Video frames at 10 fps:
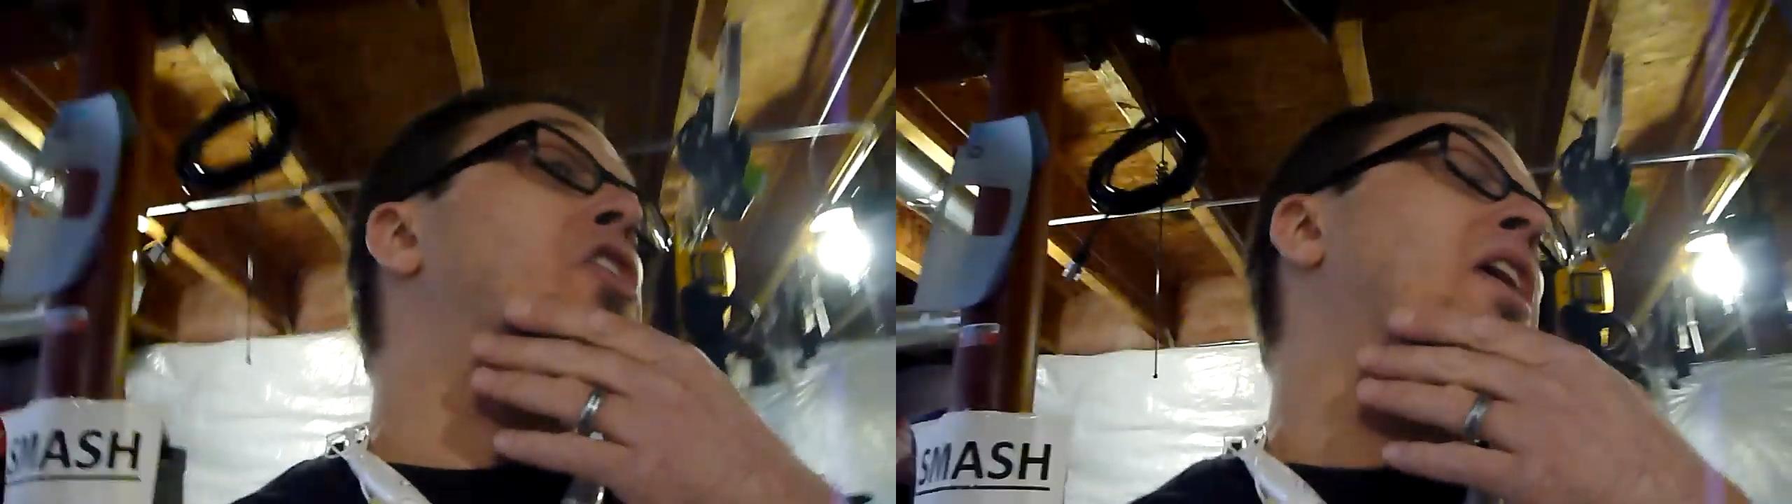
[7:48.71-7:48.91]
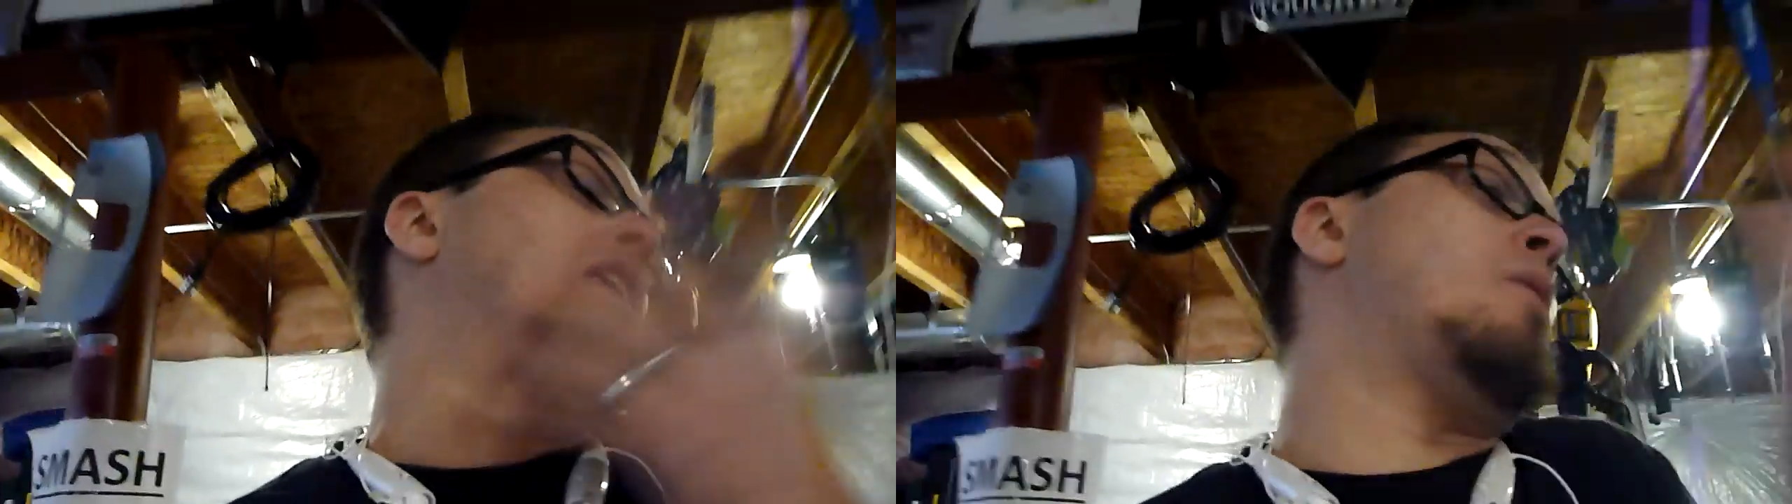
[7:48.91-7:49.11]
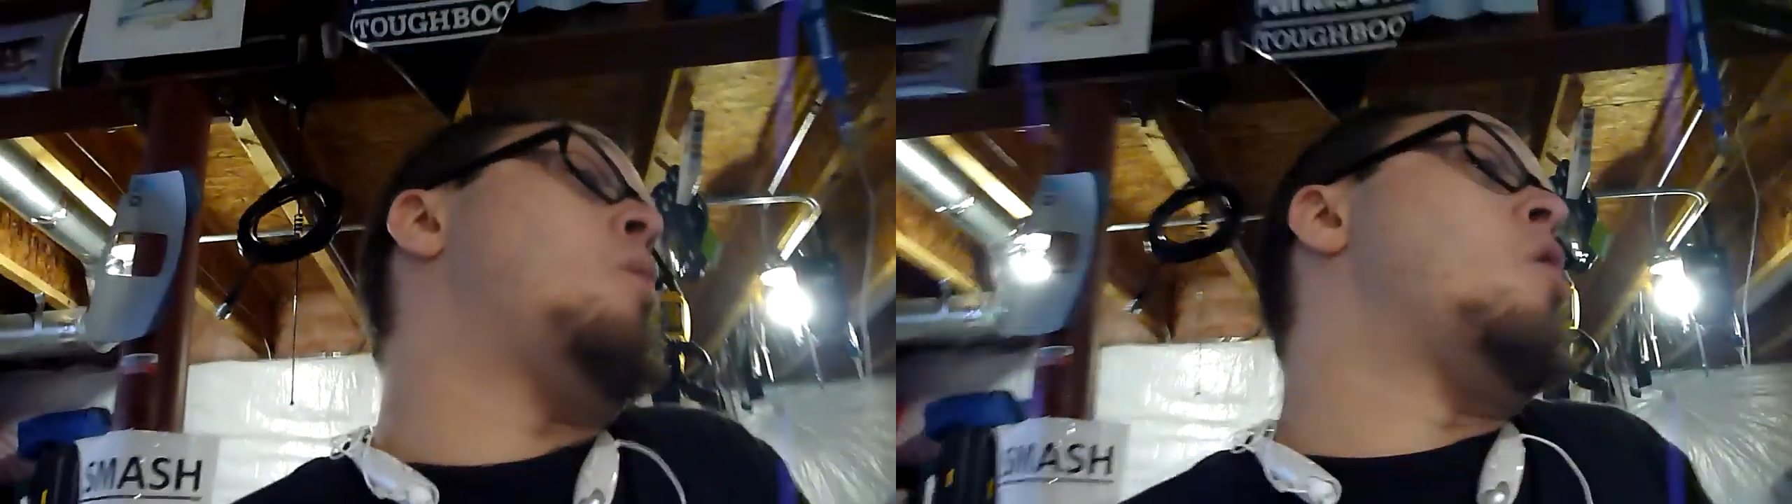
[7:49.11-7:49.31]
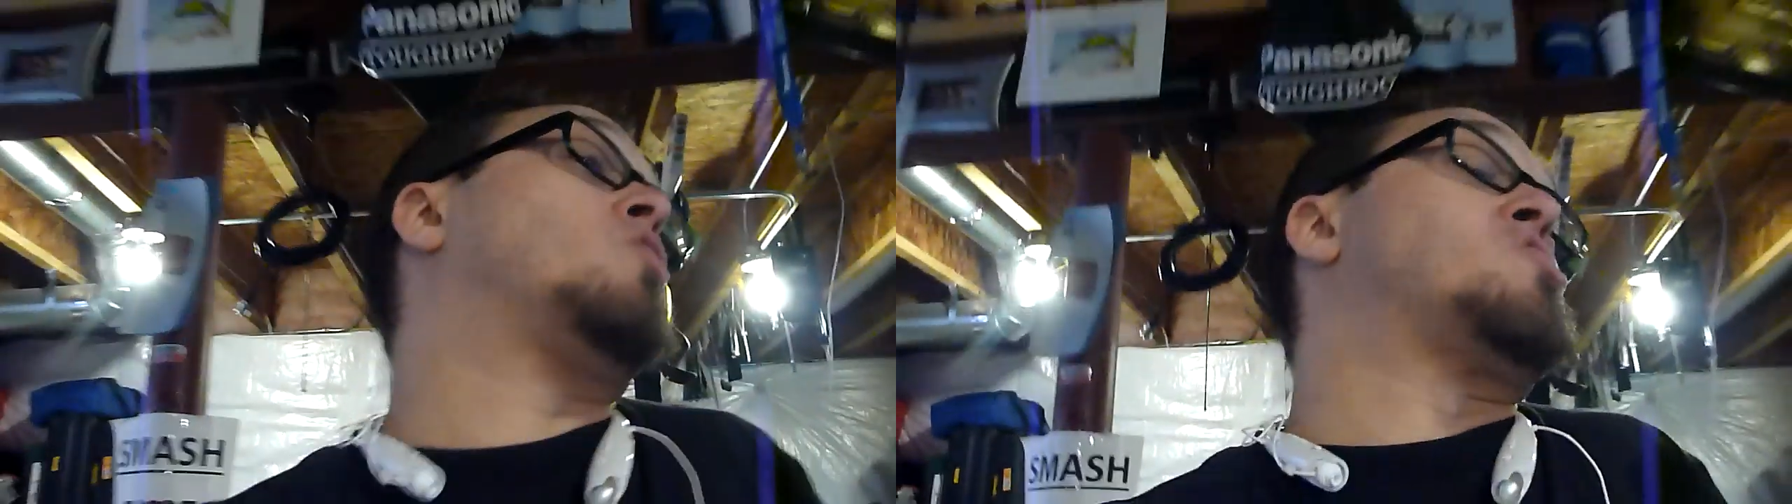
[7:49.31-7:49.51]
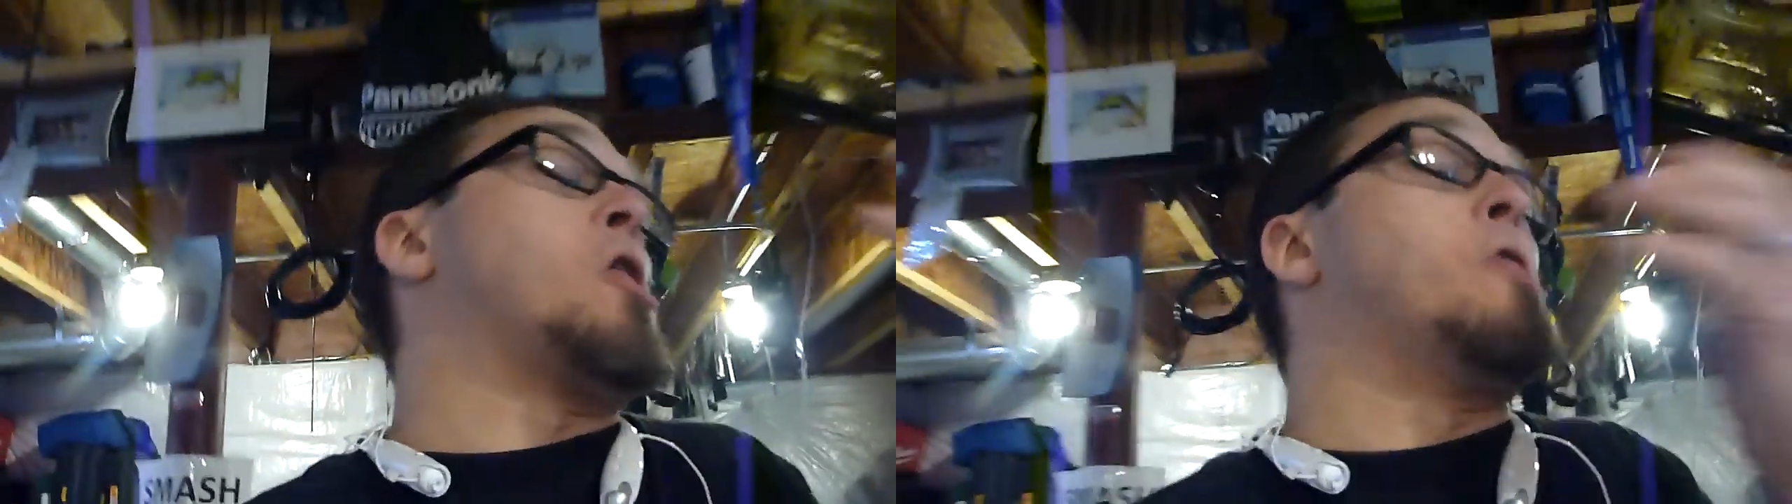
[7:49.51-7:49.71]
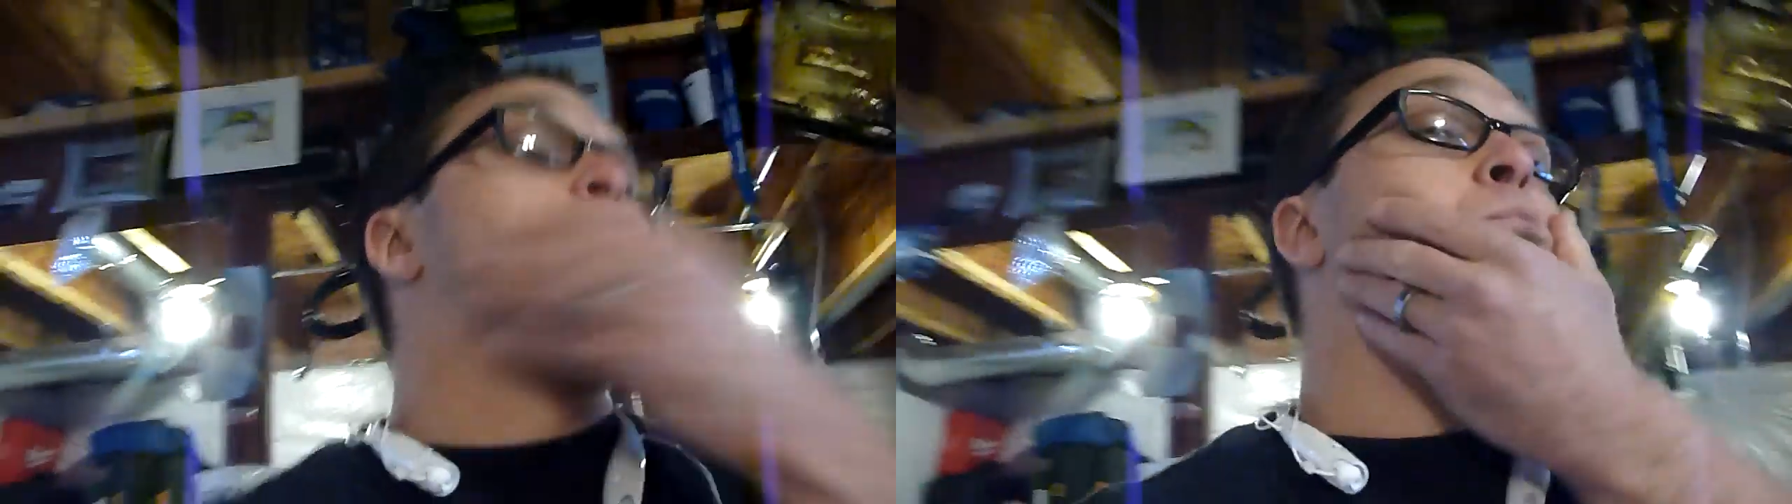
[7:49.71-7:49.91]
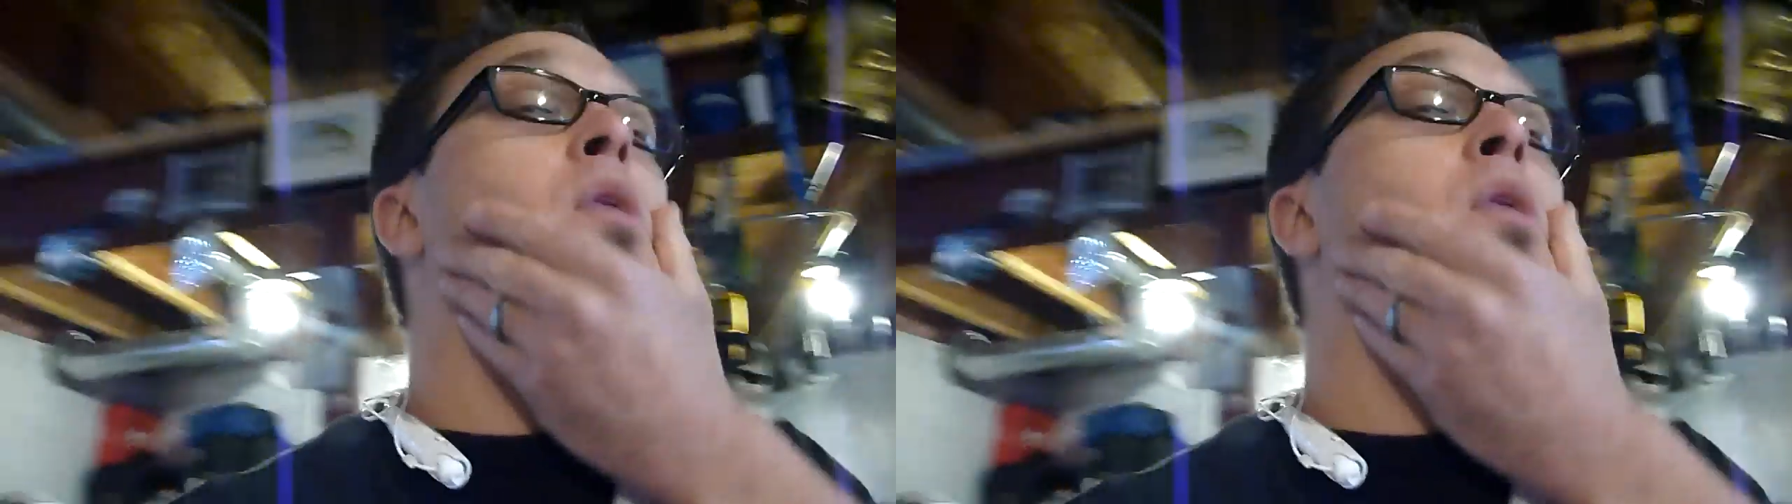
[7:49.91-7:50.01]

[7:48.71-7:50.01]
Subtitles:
it, and it won't start.